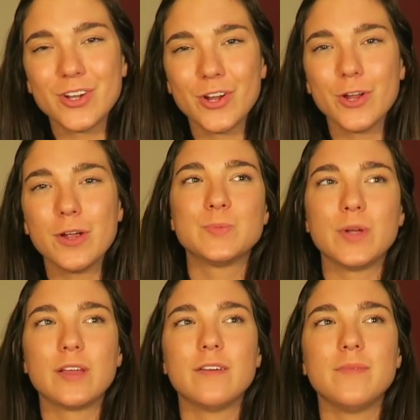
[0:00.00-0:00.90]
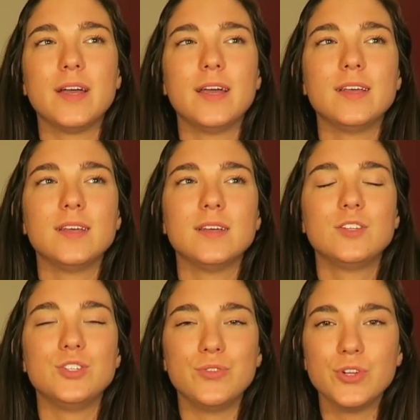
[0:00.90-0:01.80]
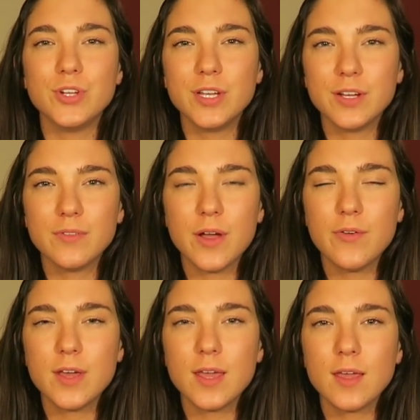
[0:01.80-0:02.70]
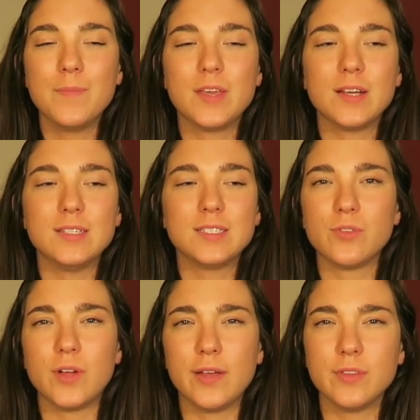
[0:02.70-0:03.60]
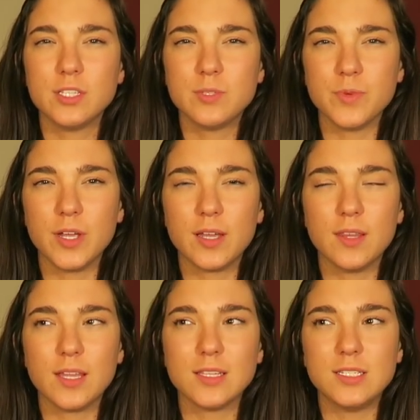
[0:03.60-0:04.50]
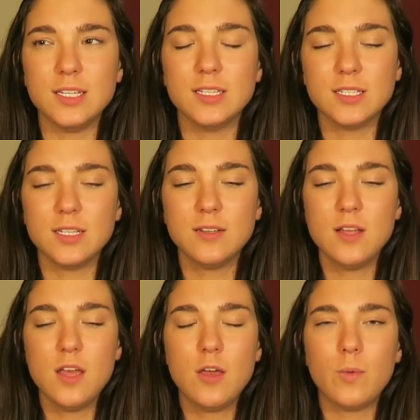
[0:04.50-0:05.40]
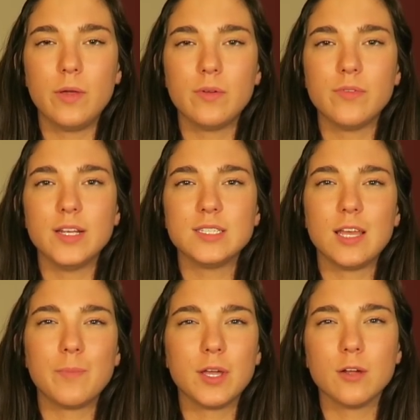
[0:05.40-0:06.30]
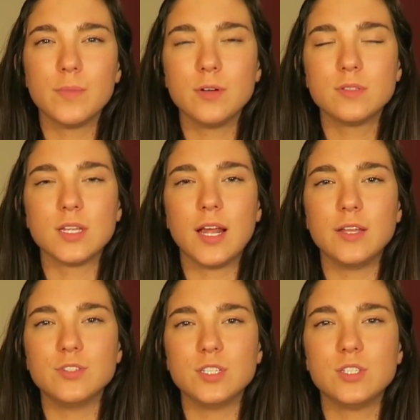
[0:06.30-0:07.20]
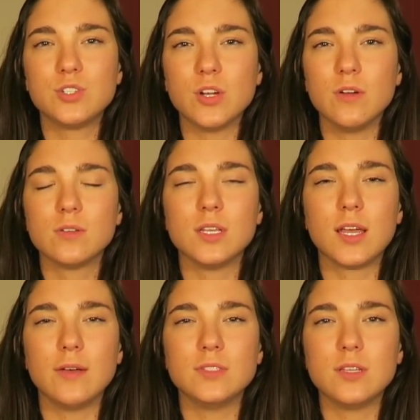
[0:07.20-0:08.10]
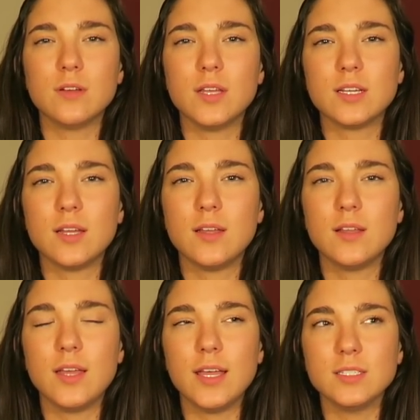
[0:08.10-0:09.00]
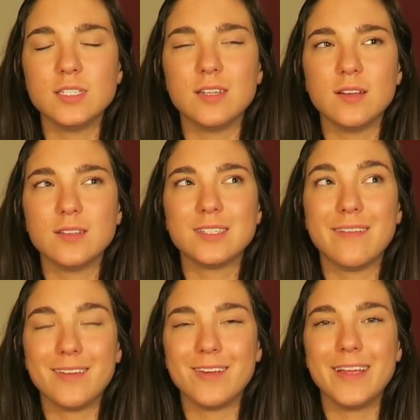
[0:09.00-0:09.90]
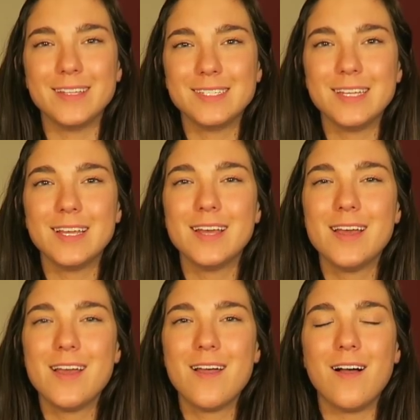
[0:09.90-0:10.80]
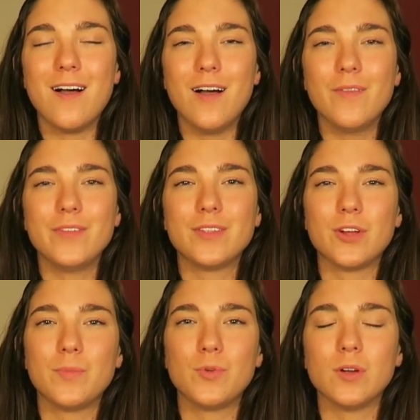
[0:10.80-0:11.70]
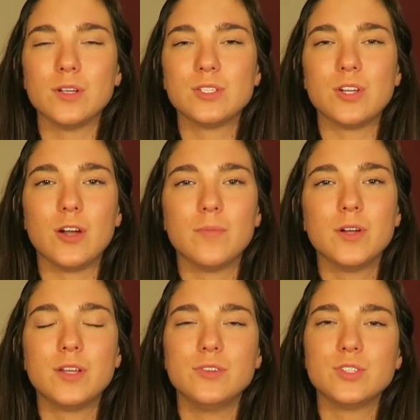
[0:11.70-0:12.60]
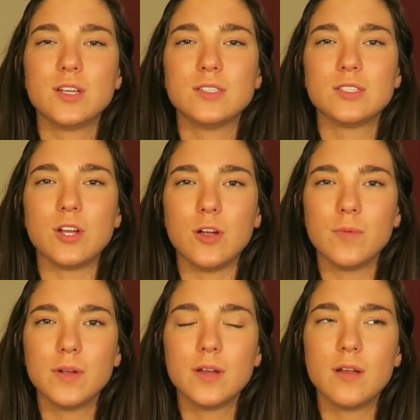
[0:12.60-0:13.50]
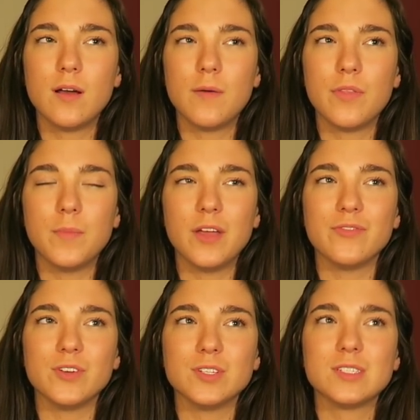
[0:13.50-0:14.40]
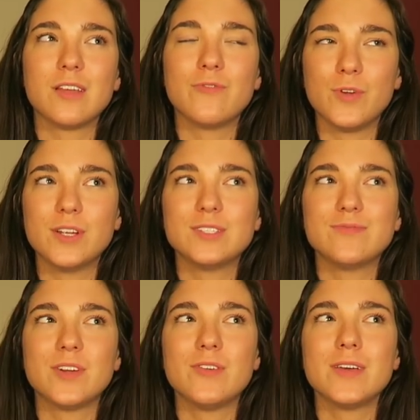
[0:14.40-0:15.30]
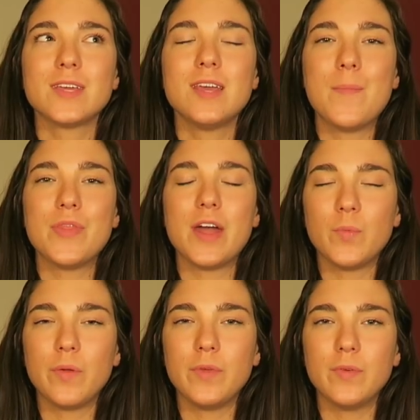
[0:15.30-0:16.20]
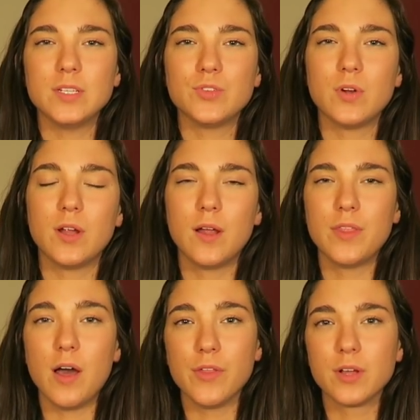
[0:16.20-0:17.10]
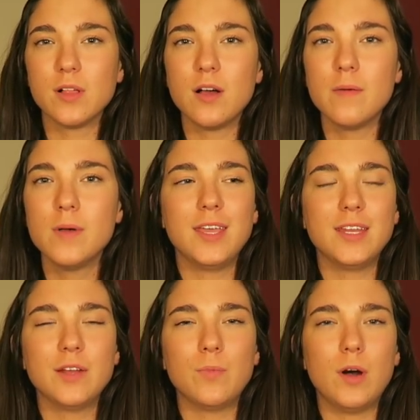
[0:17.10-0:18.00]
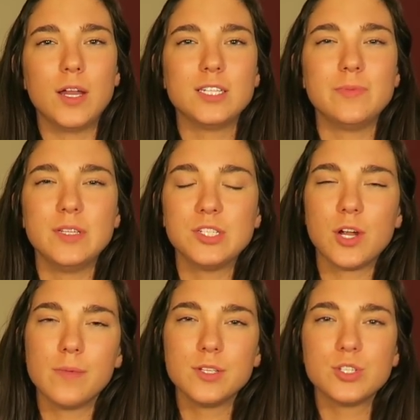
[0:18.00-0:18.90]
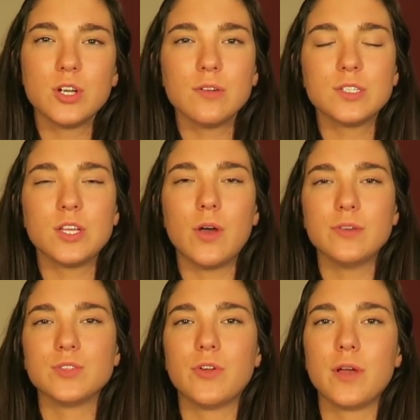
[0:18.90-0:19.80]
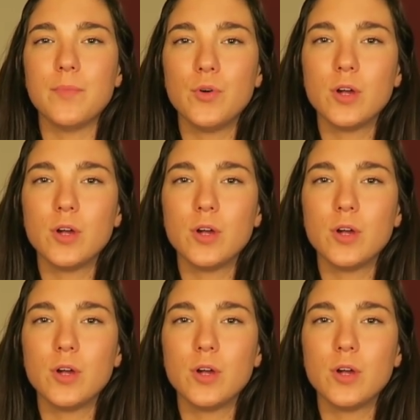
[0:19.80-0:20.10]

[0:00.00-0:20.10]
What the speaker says: to hurt spring of my junior year rowing, because throughout the spring and like the season, we would race like bigger boats and I usually stroked. Like I was either like 7 or 8 seat, either on port or starboard, usually on starboard my first like 4 years of rowing. But then when we went to the other club, he didn't want it to be starboard stroke, so I was rowing on